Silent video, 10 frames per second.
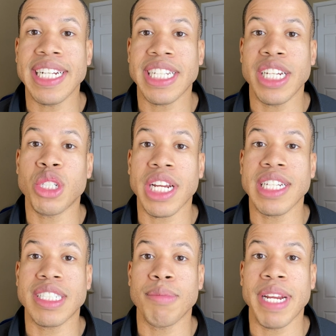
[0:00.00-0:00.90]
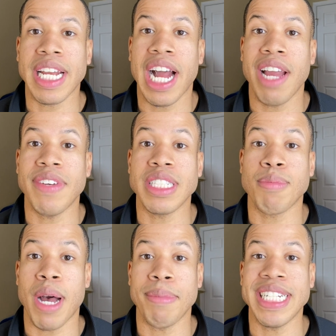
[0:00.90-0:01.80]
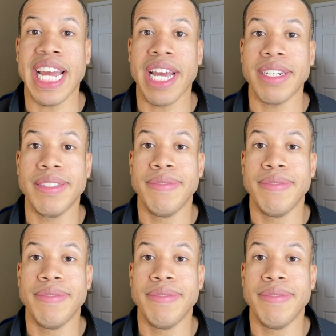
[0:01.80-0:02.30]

and Tayshia gets to meet Ivan's mom and dad.